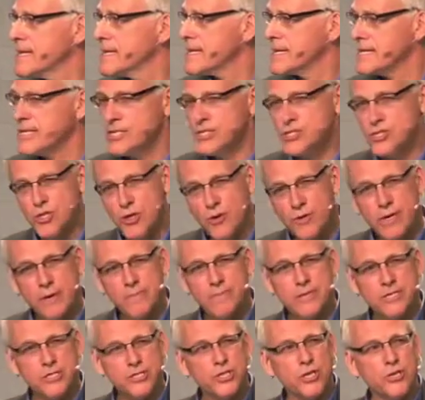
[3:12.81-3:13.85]
And he showed up
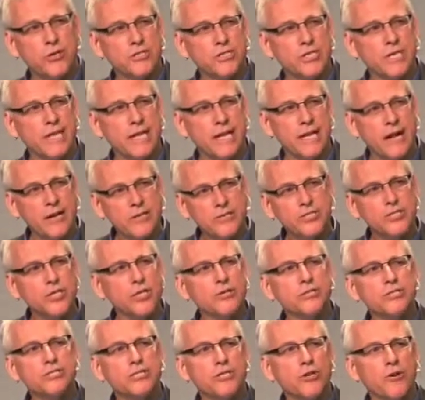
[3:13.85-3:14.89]
at church, and at our
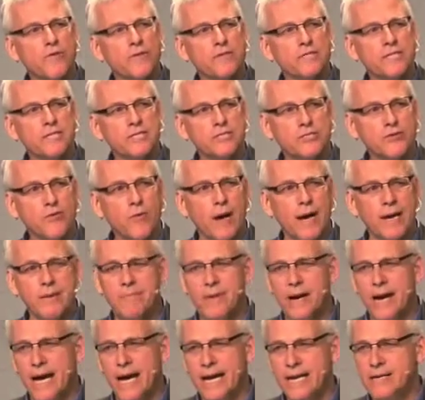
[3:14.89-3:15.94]
church service in Swai
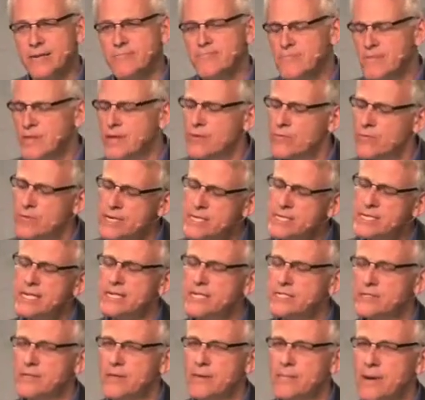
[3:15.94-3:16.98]
Pak, we
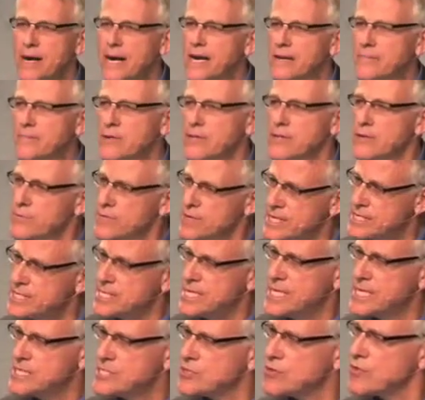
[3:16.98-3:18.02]
teach the Bible, and we
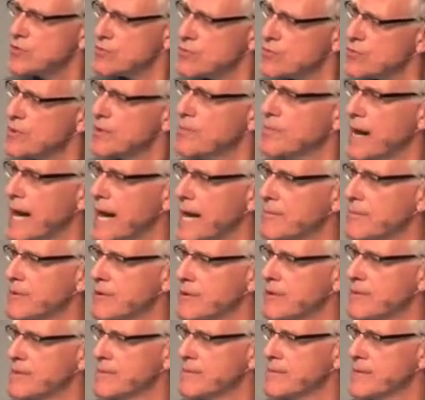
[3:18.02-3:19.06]
teach through the
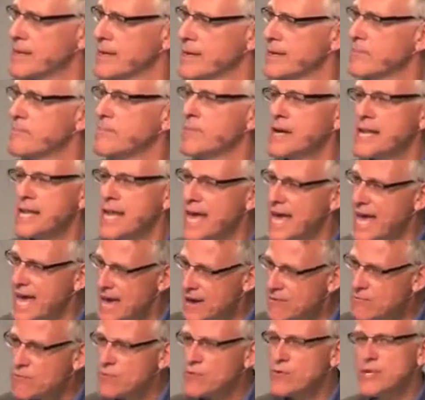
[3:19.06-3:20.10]
Bible, but
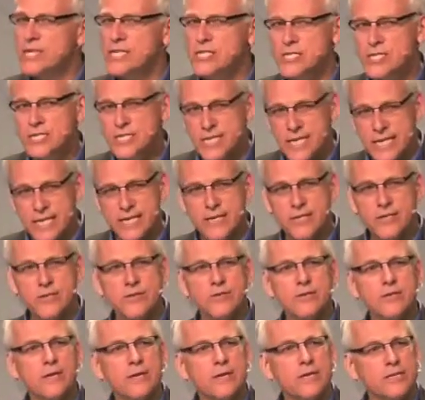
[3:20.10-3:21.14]
every
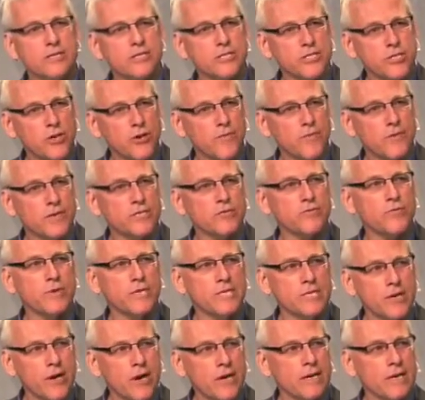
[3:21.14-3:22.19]
single service we
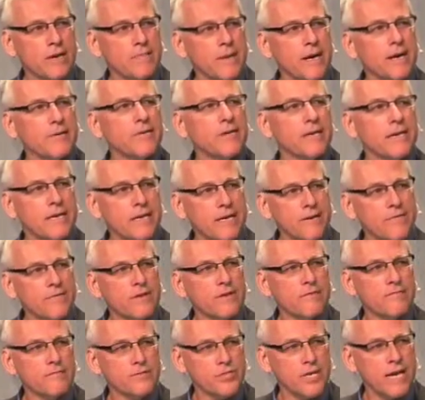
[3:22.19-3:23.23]
talk about the evil
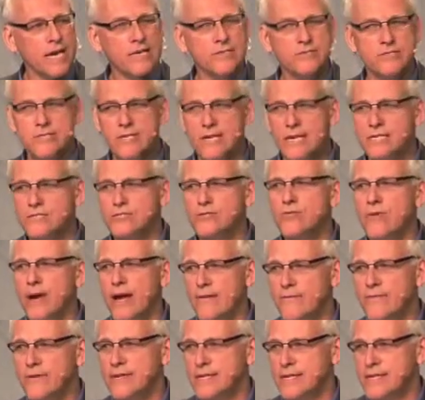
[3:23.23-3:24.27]
of child sex
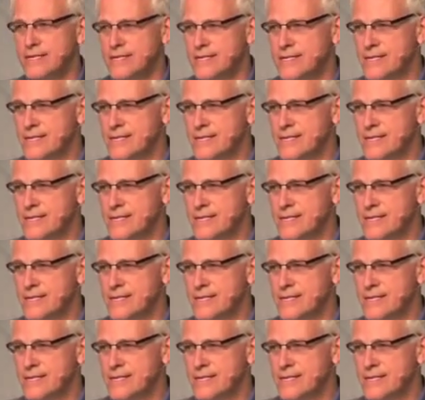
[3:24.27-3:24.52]
trafficking